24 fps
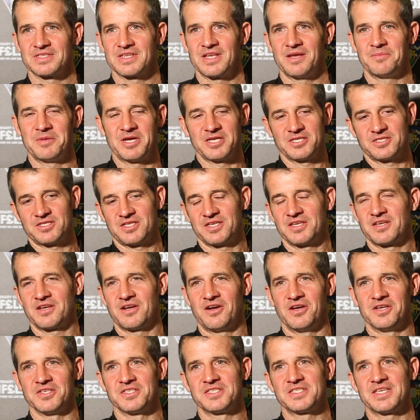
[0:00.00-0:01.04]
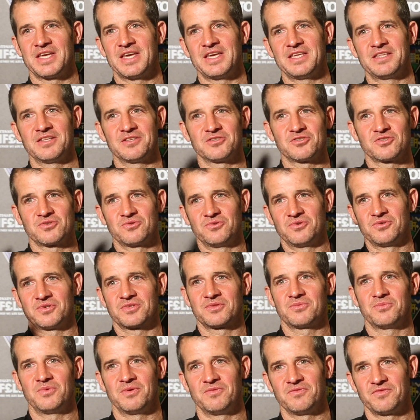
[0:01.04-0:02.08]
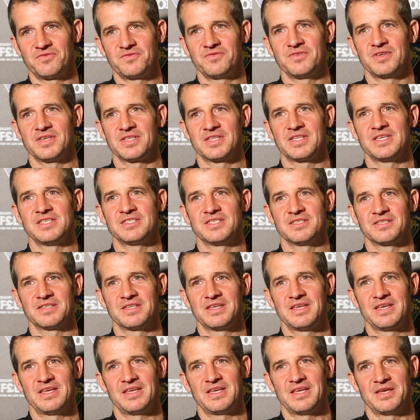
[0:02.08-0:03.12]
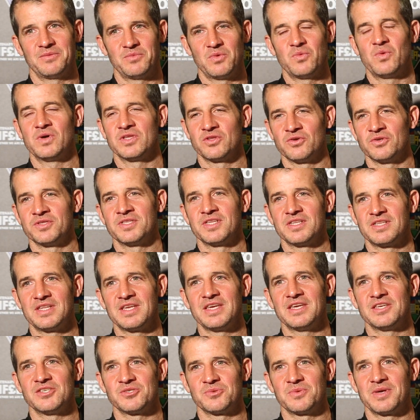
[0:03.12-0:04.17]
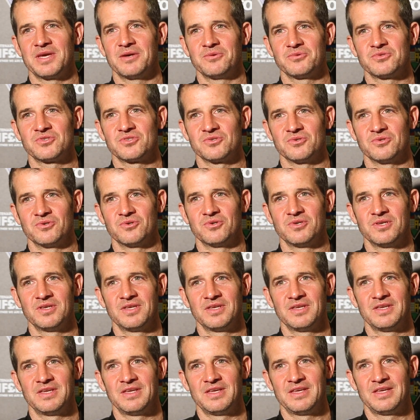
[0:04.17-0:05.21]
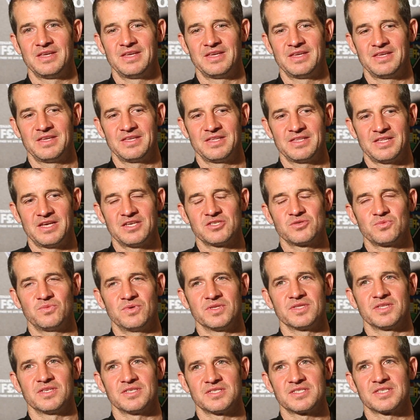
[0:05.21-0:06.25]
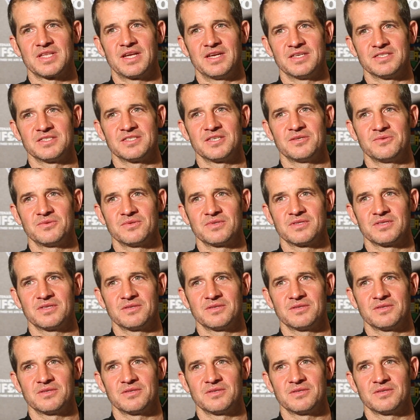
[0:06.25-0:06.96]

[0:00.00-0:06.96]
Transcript: I managed to cut inside and I scored one decent, and we won on the day as well, so that's one that stands out.